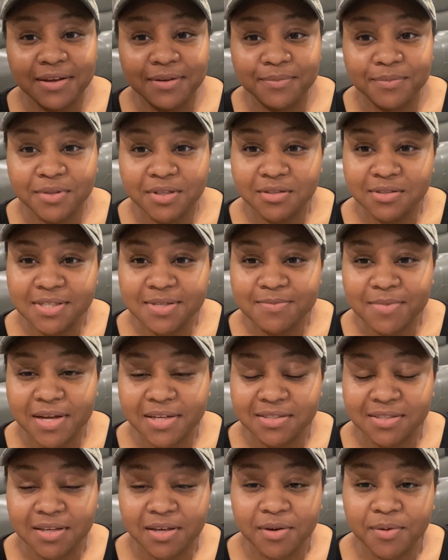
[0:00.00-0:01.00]
you see my
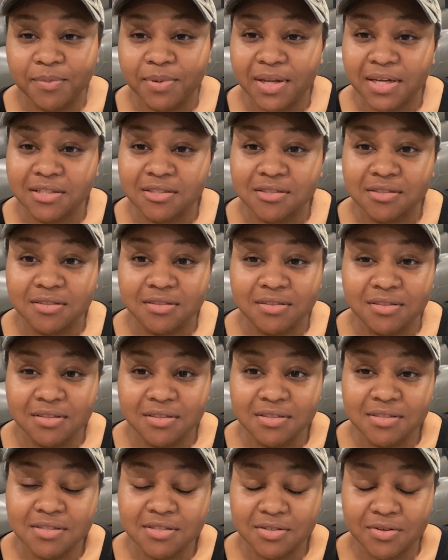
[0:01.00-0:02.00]
skin complexion,
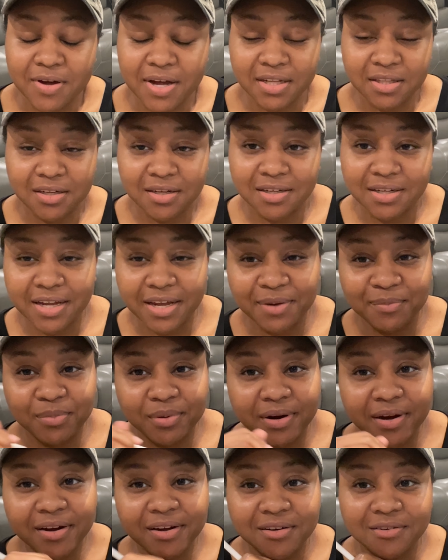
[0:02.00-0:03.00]
so I thought like
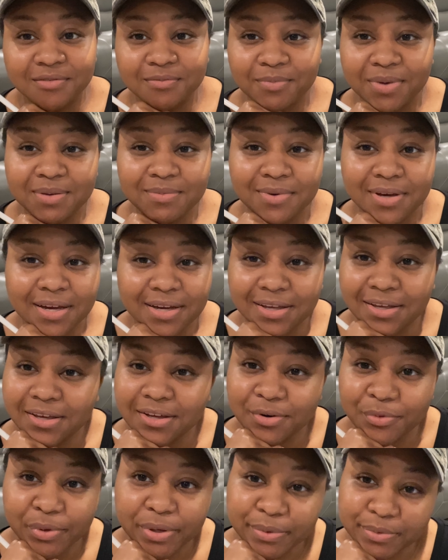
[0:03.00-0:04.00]
brown, maybe I could get
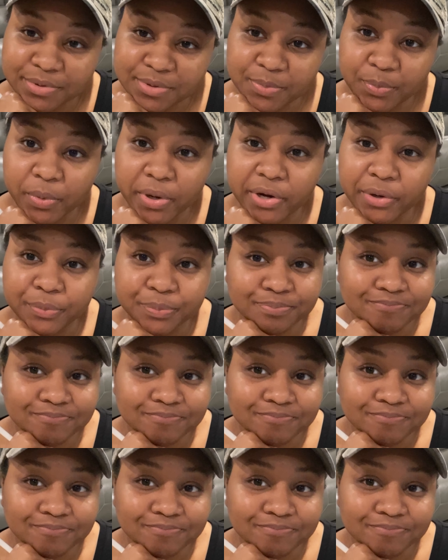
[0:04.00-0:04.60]
away with some brown.